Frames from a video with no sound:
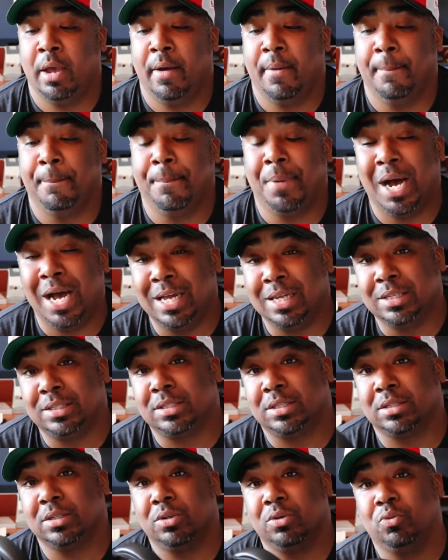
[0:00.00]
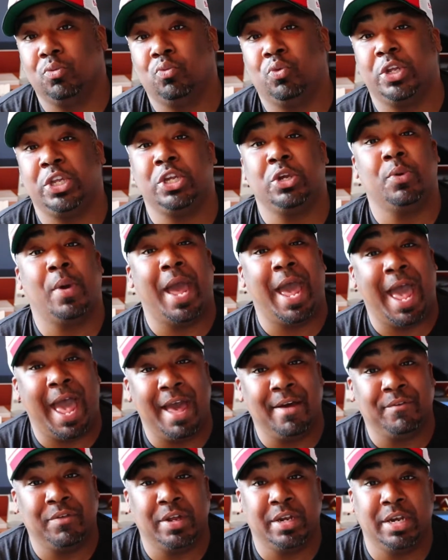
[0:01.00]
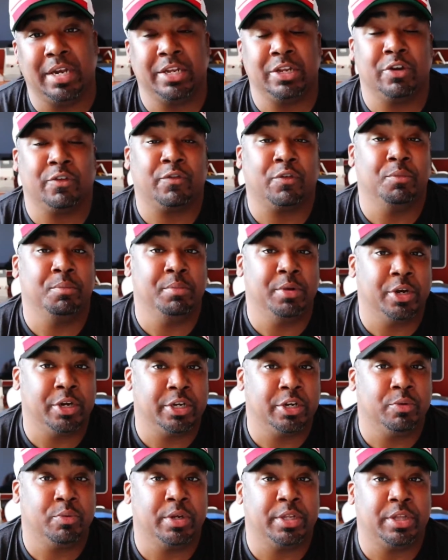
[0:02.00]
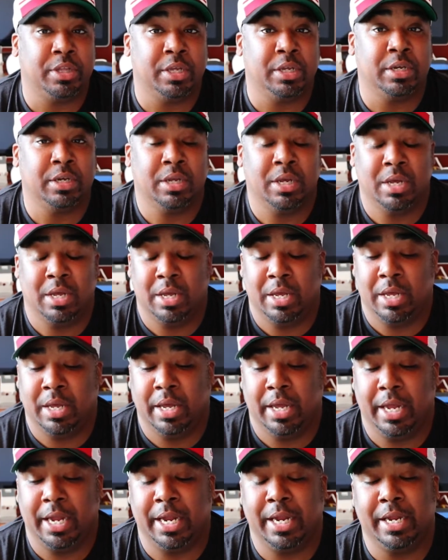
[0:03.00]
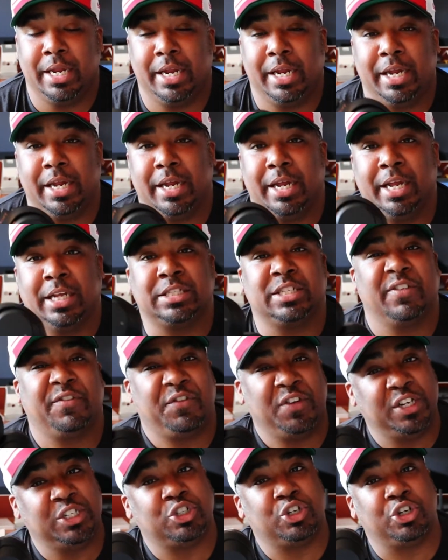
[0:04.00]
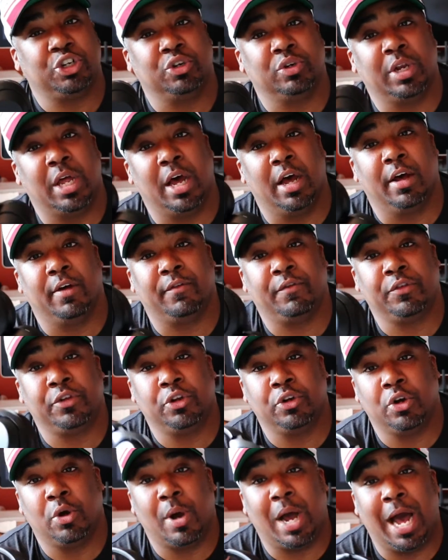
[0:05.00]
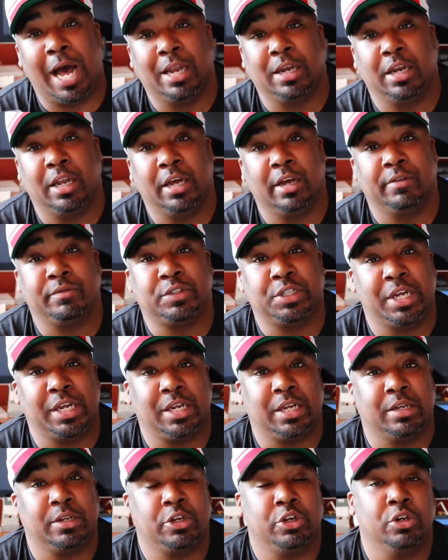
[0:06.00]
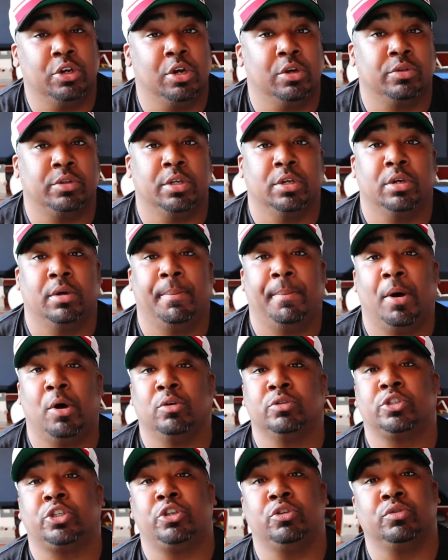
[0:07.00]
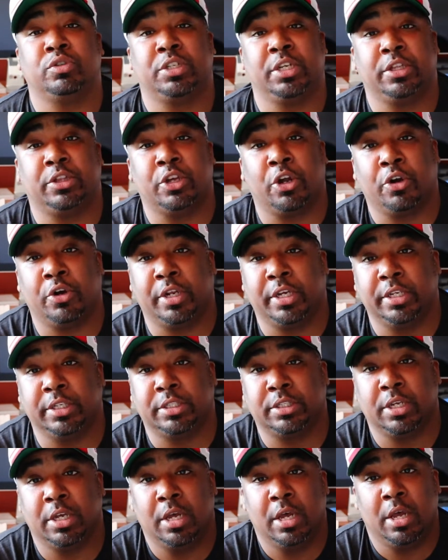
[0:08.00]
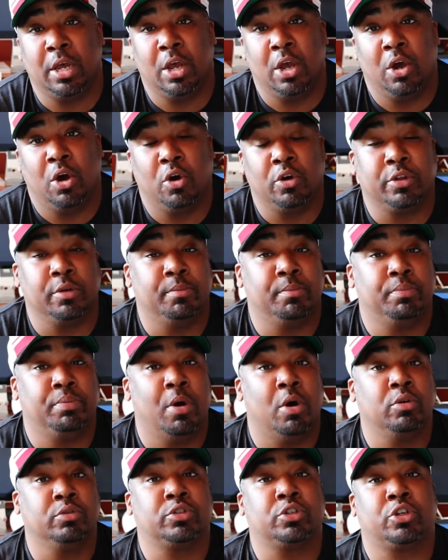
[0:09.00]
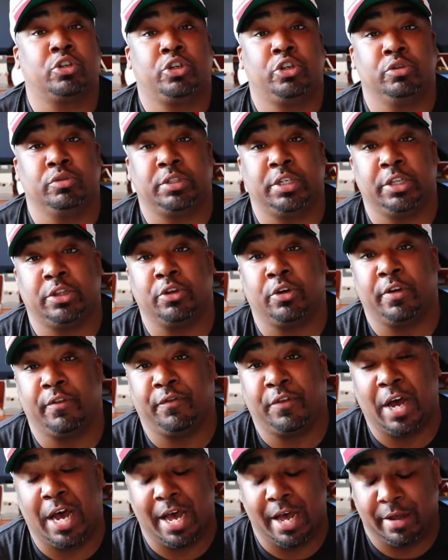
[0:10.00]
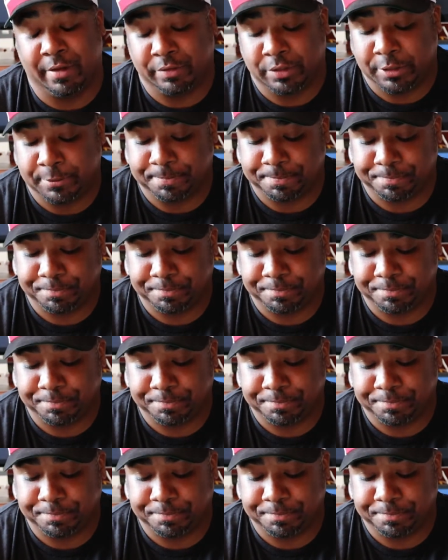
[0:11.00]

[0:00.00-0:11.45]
But when you have it and you're familiar with it, it's a feature you love. I love taking, the Bose QC30s or the Bose QC35s